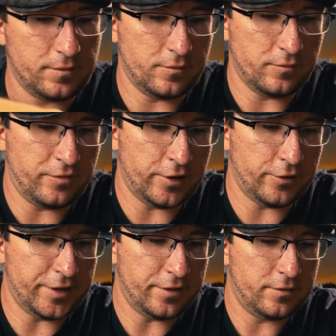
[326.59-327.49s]

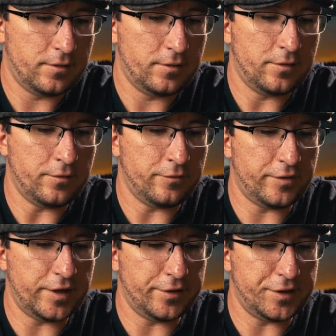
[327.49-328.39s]
Very,
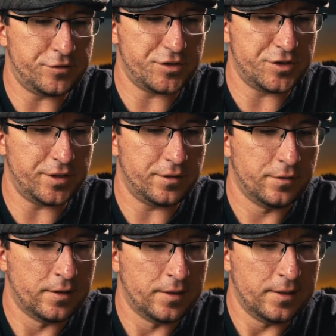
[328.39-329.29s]
very interesting.
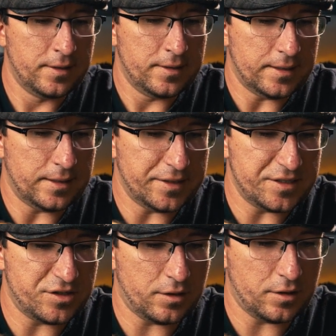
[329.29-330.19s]
Now
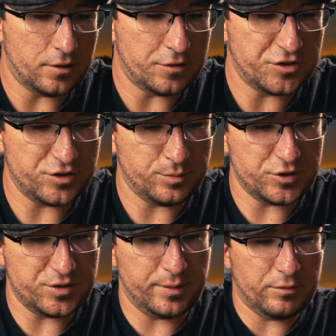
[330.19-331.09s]
these are also
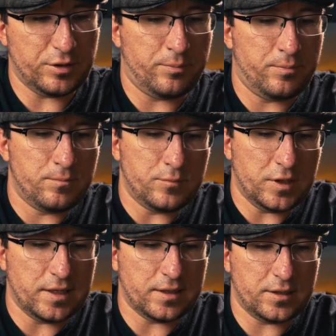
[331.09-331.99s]
supposed to be able
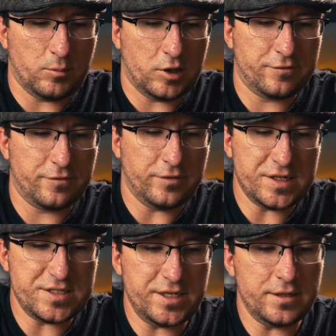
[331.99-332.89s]
to come off
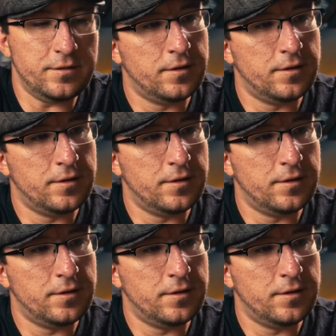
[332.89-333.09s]
easy.